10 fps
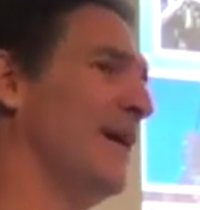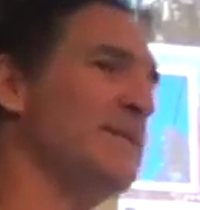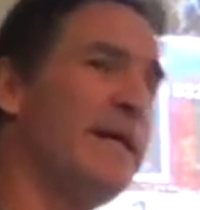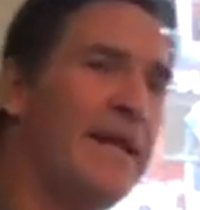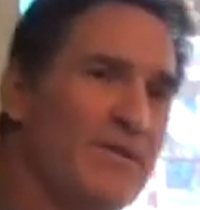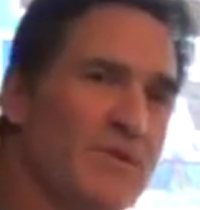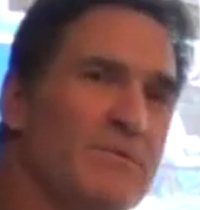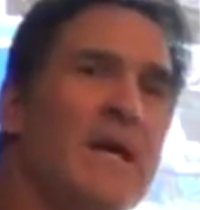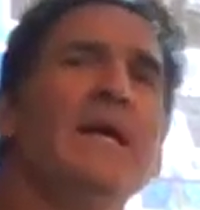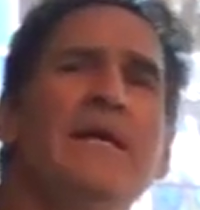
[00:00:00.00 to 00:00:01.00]
I said, hey,
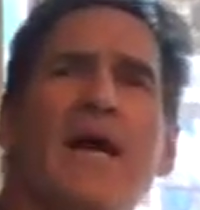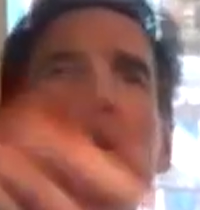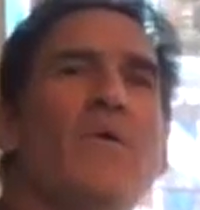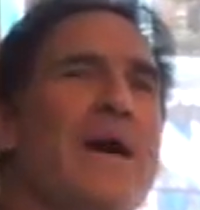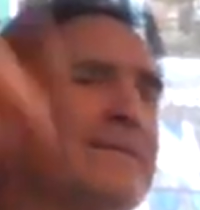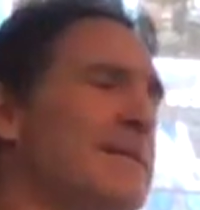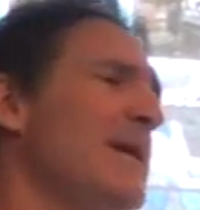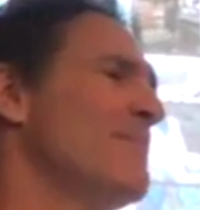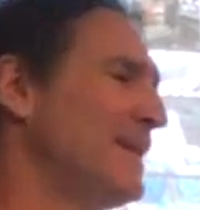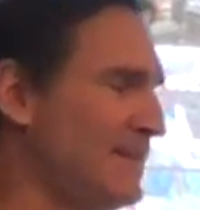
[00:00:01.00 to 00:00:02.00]
those, yeah, go ask
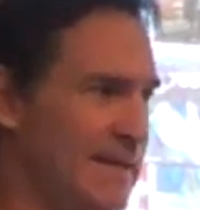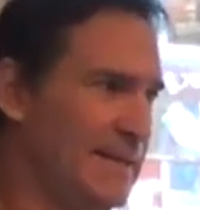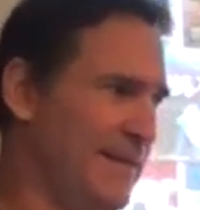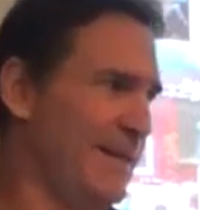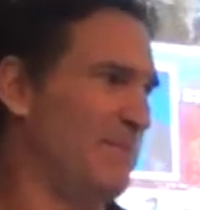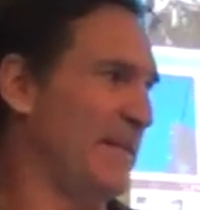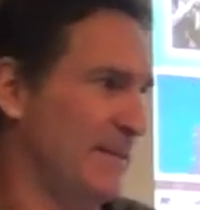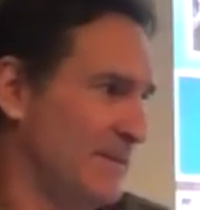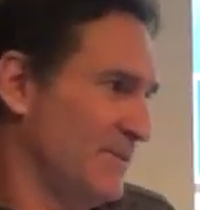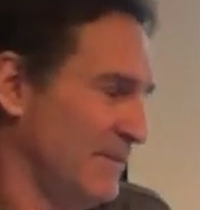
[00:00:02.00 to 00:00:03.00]
him. I said, I did, but
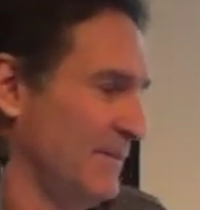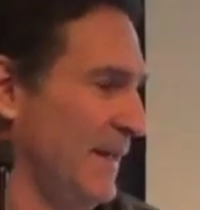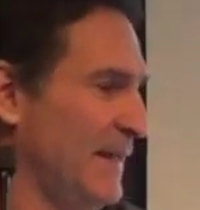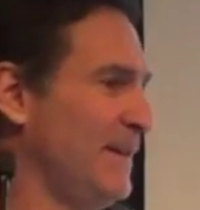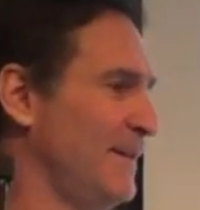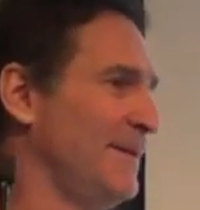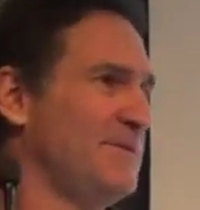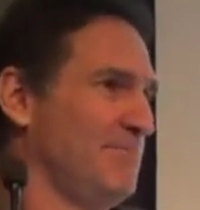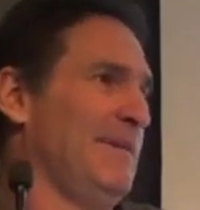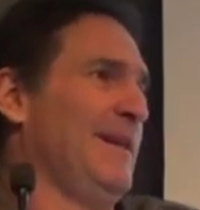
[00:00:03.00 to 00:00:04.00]
he, he, did,
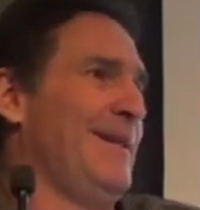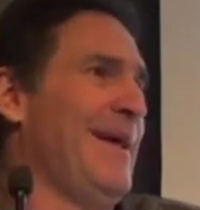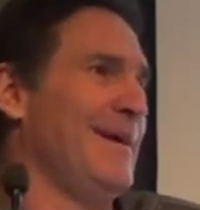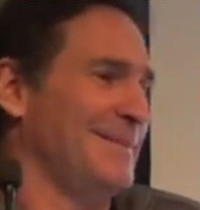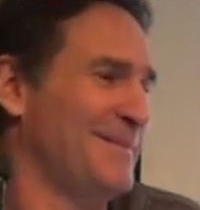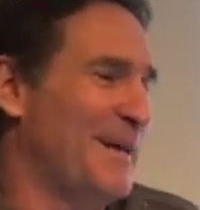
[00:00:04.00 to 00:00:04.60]
he did a dance.